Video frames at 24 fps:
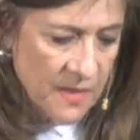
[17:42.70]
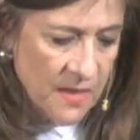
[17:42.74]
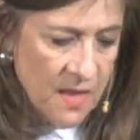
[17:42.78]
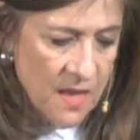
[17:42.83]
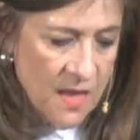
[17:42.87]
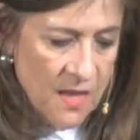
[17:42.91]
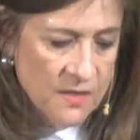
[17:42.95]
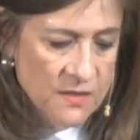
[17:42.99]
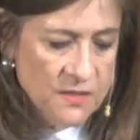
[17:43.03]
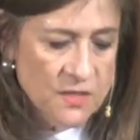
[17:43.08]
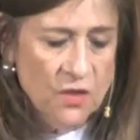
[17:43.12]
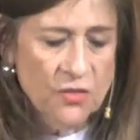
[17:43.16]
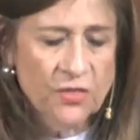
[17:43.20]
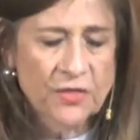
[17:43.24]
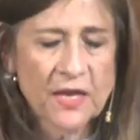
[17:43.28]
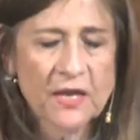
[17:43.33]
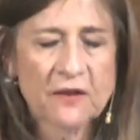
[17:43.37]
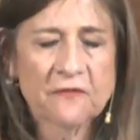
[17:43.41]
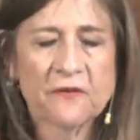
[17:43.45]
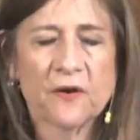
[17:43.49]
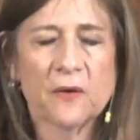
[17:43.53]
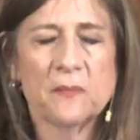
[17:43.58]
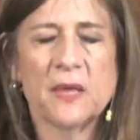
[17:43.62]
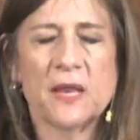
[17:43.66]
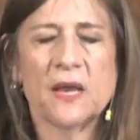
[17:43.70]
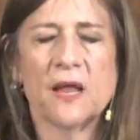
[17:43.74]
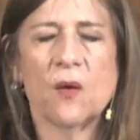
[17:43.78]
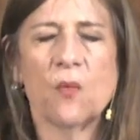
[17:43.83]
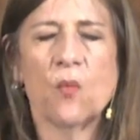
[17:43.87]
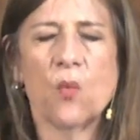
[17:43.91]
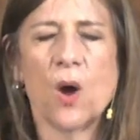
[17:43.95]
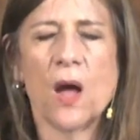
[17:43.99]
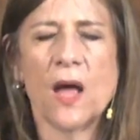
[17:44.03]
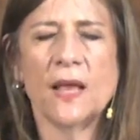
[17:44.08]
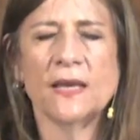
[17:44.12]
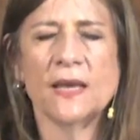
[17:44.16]
So think for a minute,
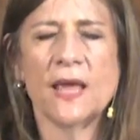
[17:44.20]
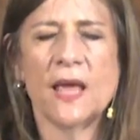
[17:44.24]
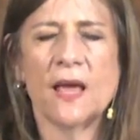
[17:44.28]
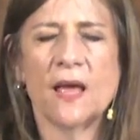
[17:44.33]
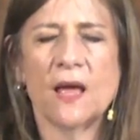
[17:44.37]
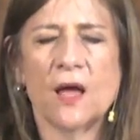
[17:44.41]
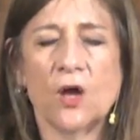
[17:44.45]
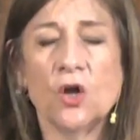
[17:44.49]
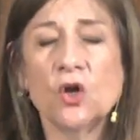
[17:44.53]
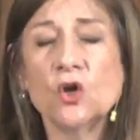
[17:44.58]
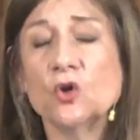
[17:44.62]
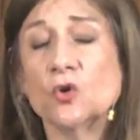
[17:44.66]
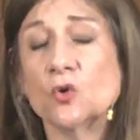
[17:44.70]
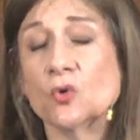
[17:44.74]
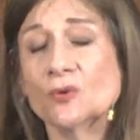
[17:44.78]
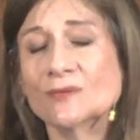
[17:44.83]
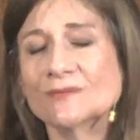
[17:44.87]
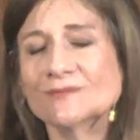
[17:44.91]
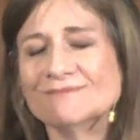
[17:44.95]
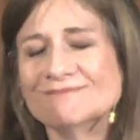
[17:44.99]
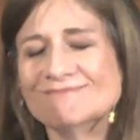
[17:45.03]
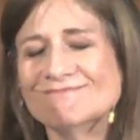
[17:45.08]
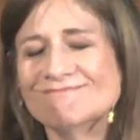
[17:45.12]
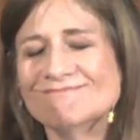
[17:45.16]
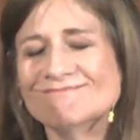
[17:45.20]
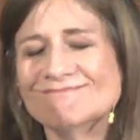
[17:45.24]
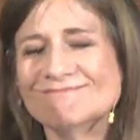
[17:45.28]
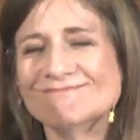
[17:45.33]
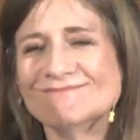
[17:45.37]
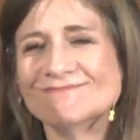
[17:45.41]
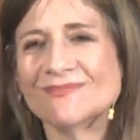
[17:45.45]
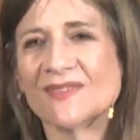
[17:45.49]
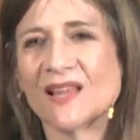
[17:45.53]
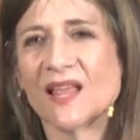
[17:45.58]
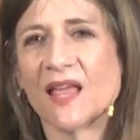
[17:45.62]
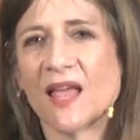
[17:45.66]
who
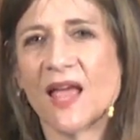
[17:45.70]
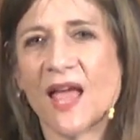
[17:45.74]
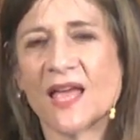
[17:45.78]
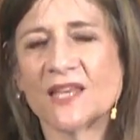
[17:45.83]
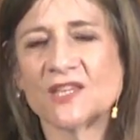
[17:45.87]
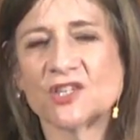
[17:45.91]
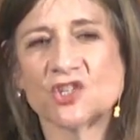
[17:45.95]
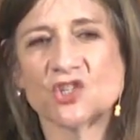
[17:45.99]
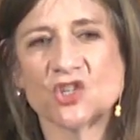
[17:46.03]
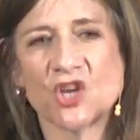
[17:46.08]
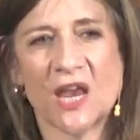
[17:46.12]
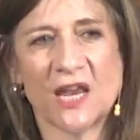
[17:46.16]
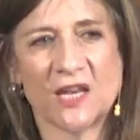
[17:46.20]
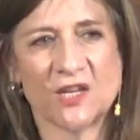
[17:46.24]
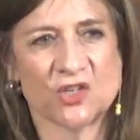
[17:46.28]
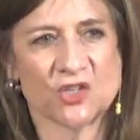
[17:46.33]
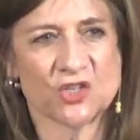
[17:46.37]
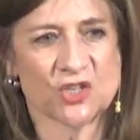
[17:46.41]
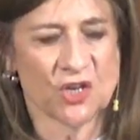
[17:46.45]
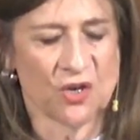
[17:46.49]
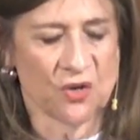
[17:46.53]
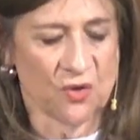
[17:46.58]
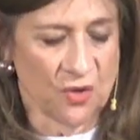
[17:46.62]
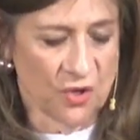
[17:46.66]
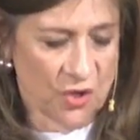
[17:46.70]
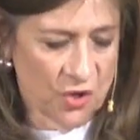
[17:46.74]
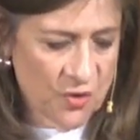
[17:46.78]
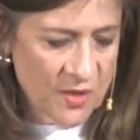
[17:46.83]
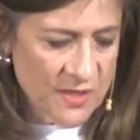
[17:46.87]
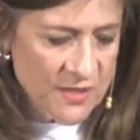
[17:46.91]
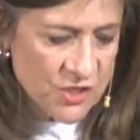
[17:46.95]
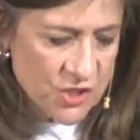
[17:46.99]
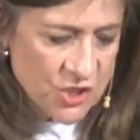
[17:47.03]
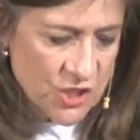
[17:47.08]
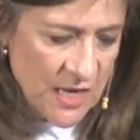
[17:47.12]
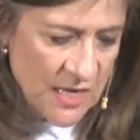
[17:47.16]
has changed you? Who
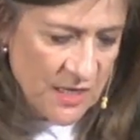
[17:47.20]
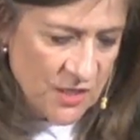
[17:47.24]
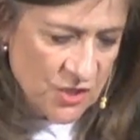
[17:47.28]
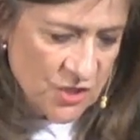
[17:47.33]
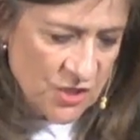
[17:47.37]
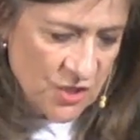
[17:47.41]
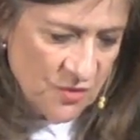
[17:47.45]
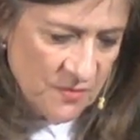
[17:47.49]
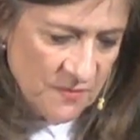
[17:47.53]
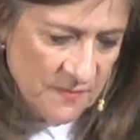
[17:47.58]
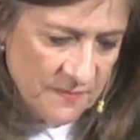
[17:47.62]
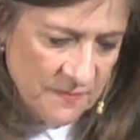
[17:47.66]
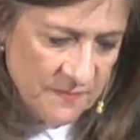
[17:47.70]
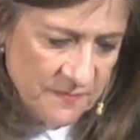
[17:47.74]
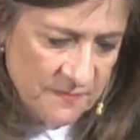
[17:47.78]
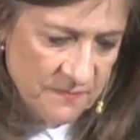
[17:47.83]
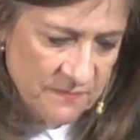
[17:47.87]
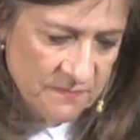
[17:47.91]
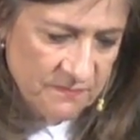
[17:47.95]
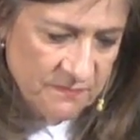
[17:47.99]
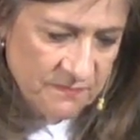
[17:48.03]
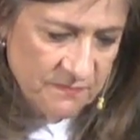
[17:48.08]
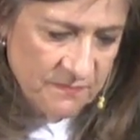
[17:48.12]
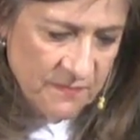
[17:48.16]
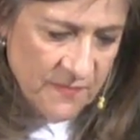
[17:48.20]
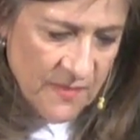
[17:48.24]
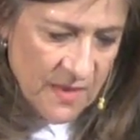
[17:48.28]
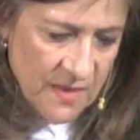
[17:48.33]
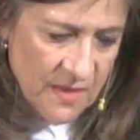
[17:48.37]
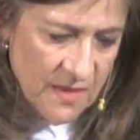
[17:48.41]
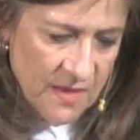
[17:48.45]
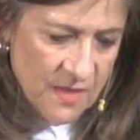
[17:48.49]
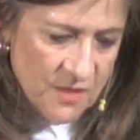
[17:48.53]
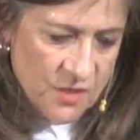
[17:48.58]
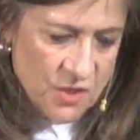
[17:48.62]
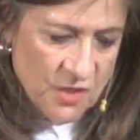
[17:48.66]
has changed you?
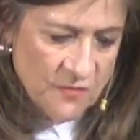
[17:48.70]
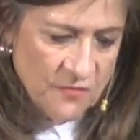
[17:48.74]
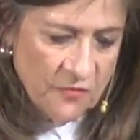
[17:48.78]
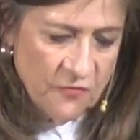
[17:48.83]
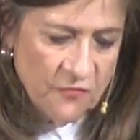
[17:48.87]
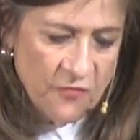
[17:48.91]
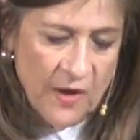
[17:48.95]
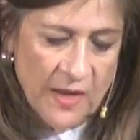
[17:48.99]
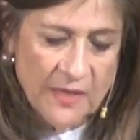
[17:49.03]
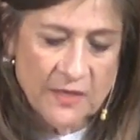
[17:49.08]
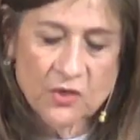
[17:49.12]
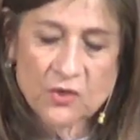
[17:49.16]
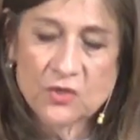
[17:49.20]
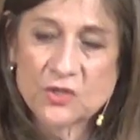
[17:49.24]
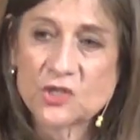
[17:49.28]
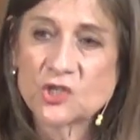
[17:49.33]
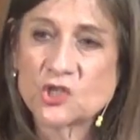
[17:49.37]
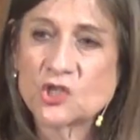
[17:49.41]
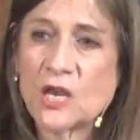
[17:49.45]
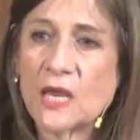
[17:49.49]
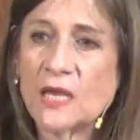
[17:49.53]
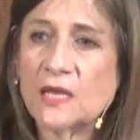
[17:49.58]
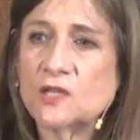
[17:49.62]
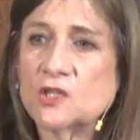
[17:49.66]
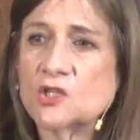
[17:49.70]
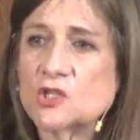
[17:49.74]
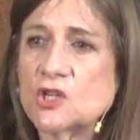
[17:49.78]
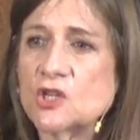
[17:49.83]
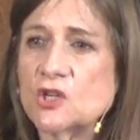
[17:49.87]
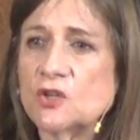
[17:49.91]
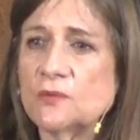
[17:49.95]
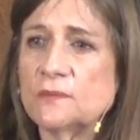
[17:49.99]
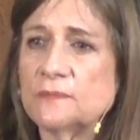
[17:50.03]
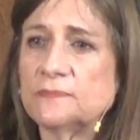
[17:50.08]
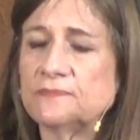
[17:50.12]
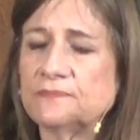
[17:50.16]
Do you have a friend who's changed
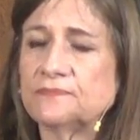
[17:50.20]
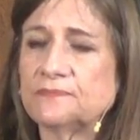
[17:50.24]
you?